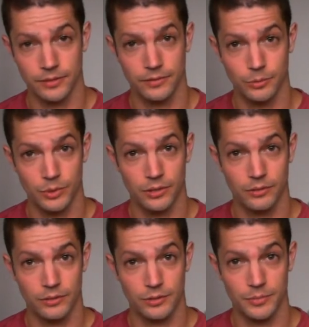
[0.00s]
of the
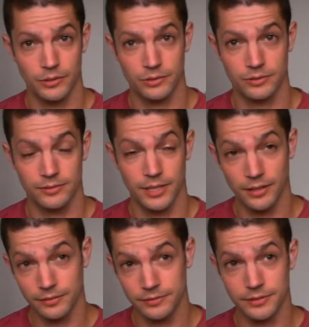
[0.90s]
world's most
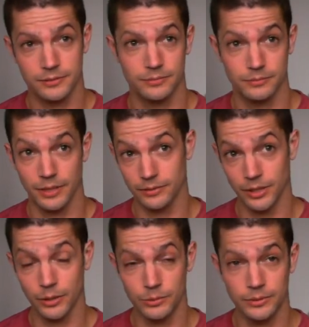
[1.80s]
loved,
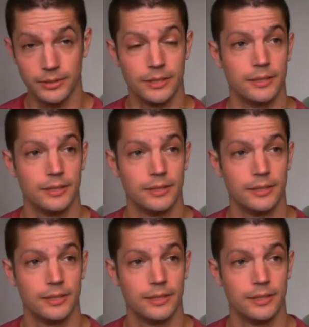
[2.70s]
well-known